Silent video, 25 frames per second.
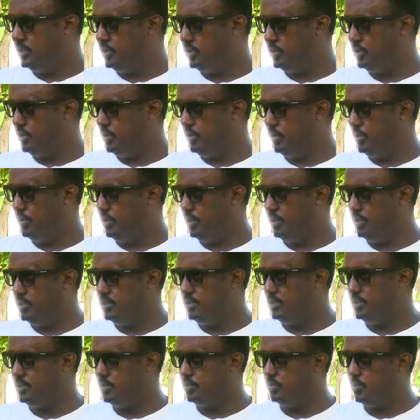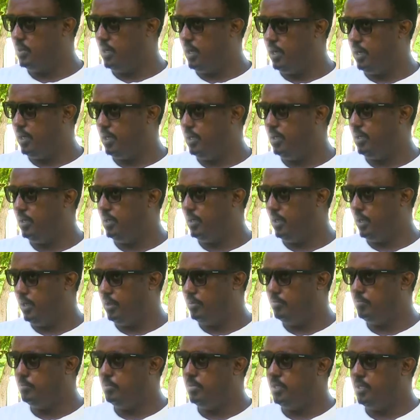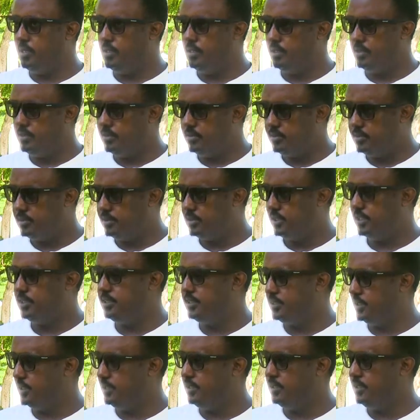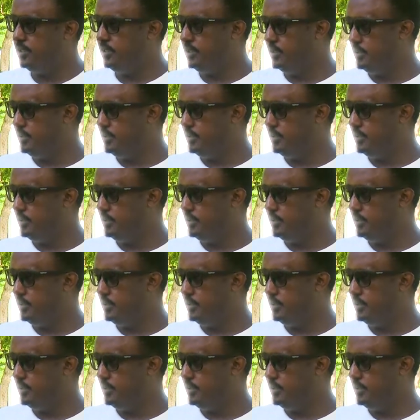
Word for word: So this is why I've been centered